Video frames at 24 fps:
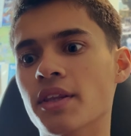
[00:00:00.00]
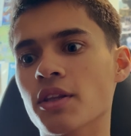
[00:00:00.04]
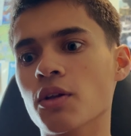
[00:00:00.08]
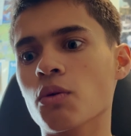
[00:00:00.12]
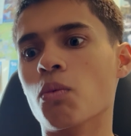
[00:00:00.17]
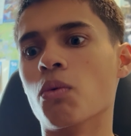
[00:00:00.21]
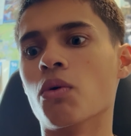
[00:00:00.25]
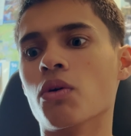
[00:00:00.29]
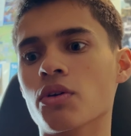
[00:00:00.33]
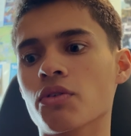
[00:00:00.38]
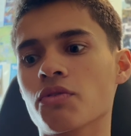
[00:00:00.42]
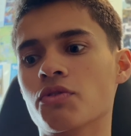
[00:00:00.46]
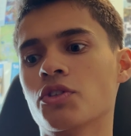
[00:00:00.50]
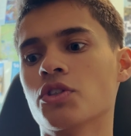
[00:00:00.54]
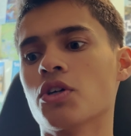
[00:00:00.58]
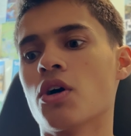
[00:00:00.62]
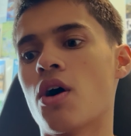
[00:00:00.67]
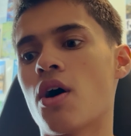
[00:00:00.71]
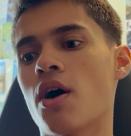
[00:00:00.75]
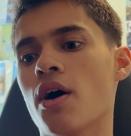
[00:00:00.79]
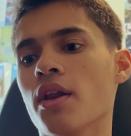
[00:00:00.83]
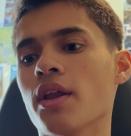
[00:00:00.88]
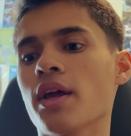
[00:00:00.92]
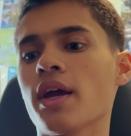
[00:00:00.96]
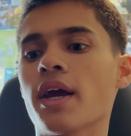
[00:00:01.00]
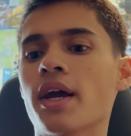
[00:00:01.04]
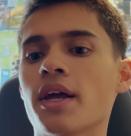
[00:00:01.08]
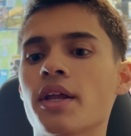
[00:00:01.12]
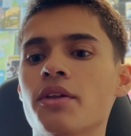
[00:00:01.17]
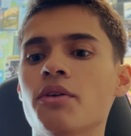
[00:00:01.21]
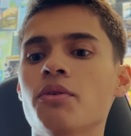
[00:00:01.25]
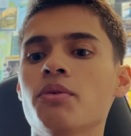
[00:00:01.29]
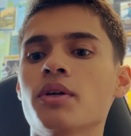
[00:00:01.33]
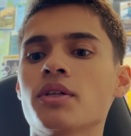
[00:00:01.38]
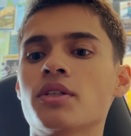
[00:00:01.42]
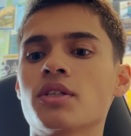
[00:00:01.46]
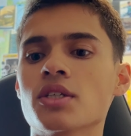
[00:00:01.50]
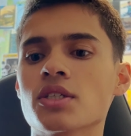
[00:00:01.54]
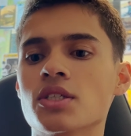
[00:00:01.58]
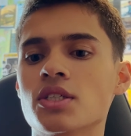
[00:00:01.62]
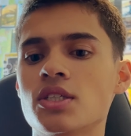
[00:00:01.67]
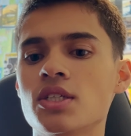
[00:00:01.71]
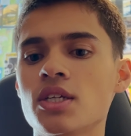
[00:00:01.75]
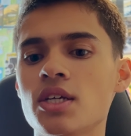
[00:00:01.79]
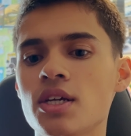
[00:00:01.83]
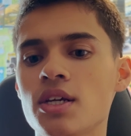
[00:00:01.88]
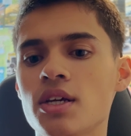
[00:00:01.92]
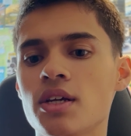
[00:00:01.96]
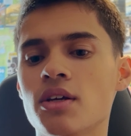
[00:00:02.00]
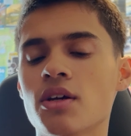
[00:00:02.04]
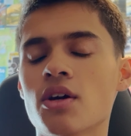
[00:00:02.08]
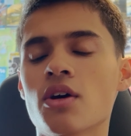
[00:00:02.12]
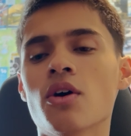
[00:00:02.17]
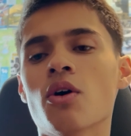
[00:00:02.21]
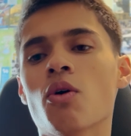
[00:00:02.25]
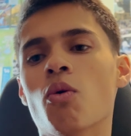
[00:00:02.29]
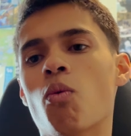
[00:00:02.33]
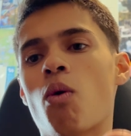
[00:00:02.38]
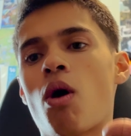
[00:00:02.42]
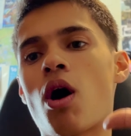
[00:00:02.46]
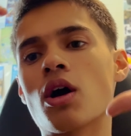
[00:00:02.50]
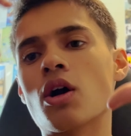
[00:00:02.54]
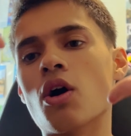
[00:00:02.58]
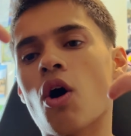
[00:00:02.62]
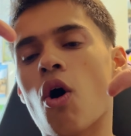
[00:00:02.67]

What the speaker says: the world of Tron, and you get to walk